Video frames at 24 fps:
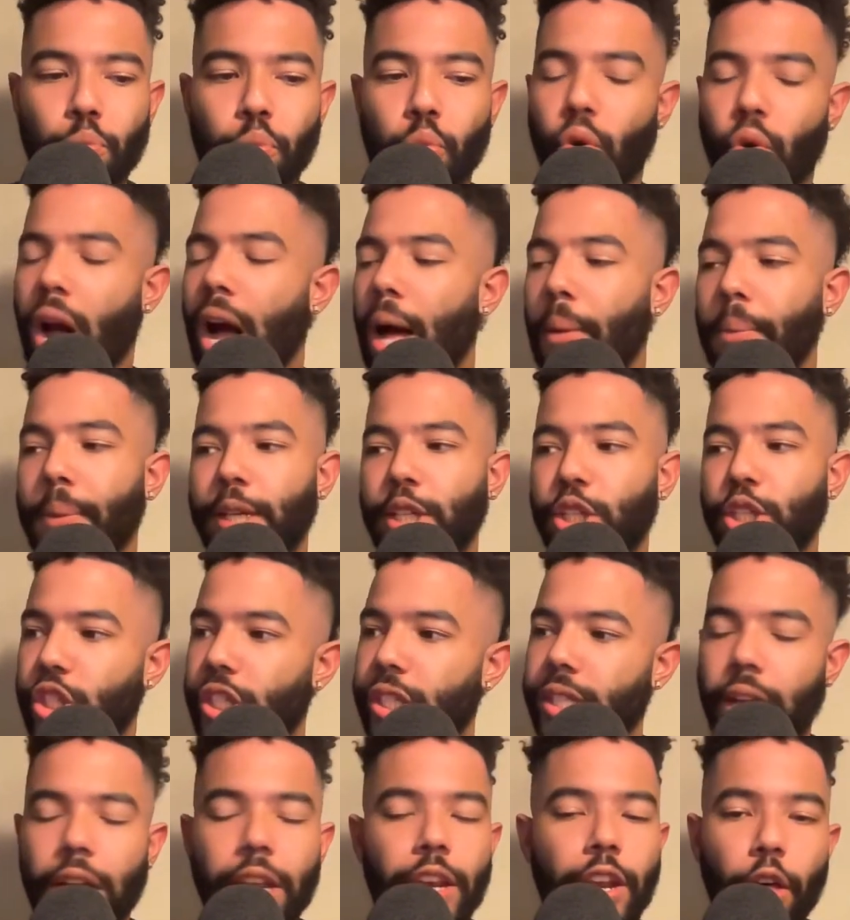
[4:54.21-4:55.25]
probably
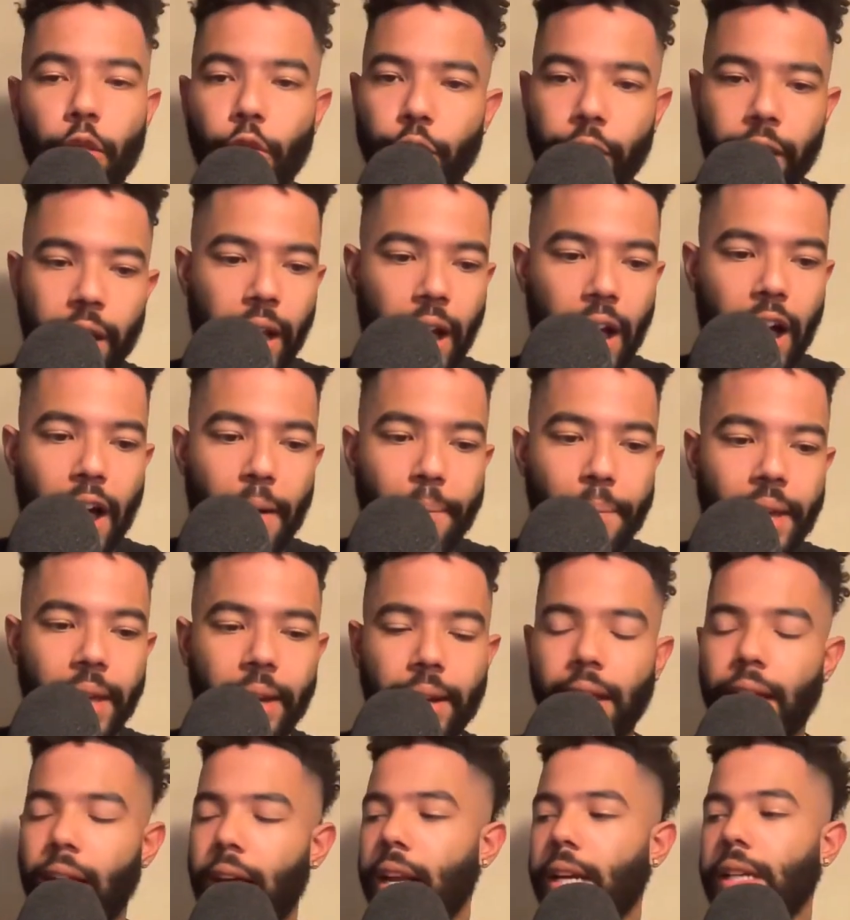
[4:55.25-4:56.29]
just another Nick
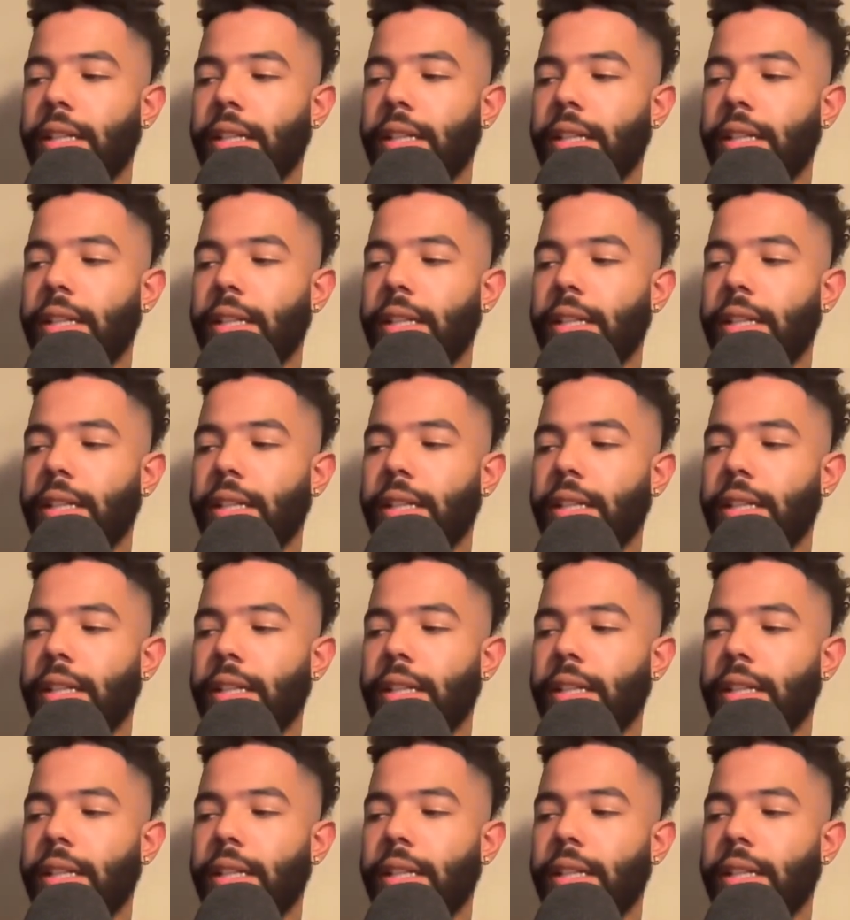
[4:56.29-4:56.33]
Ahmed.